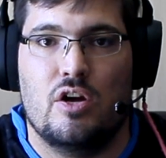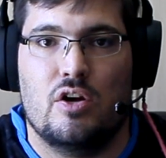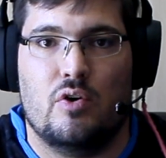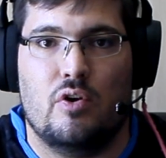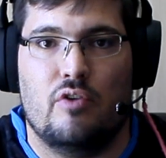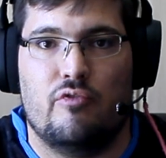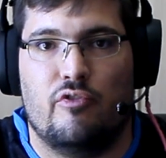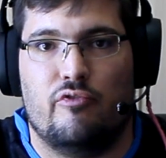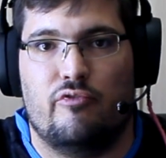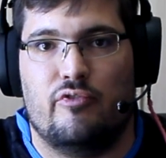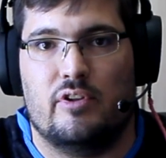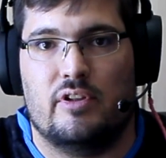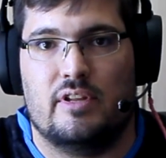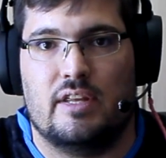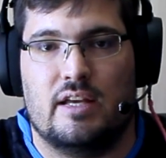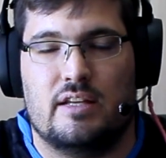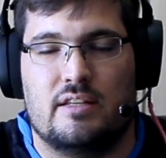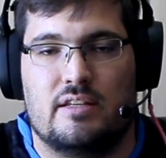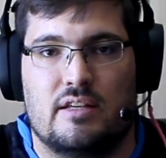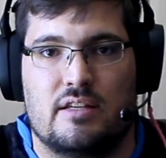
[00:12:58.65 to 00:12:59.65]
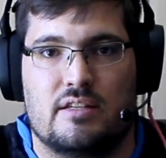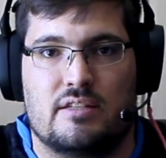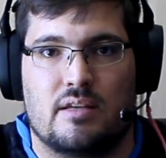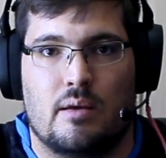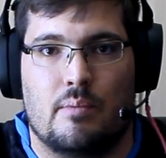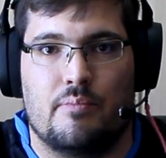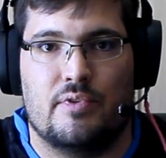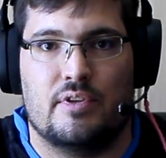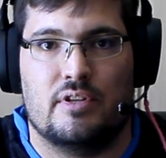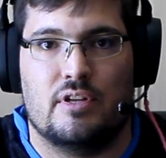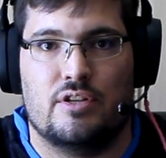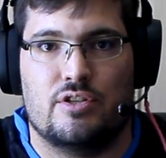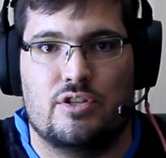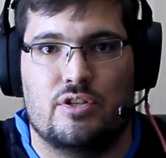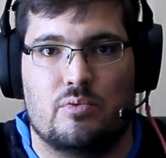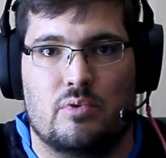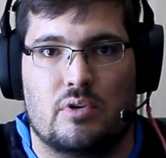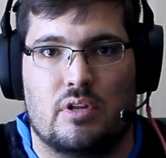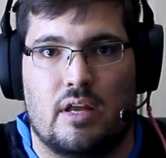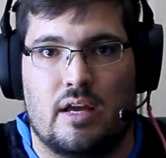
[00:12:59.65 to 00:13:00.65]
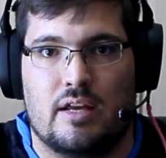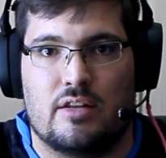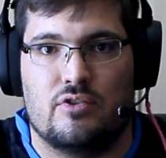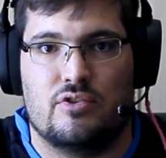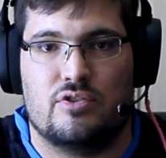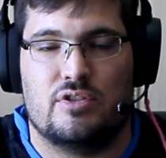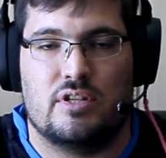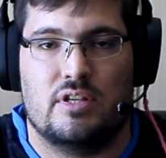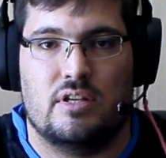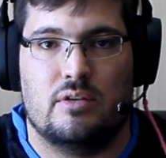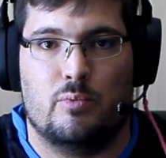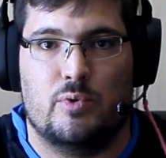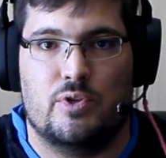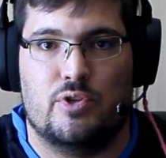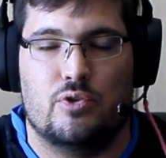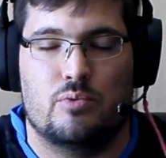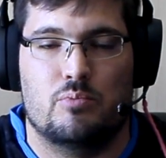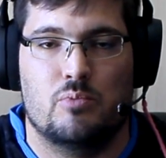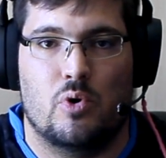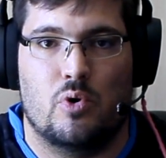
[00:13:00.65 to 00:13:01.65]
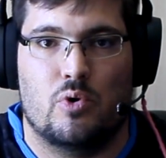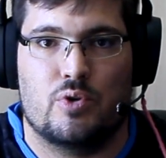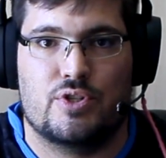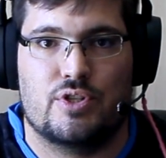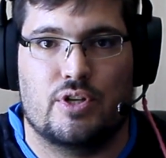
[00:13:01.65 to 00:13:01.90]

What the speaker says: or if you feel that there's something that you would like to see we do more.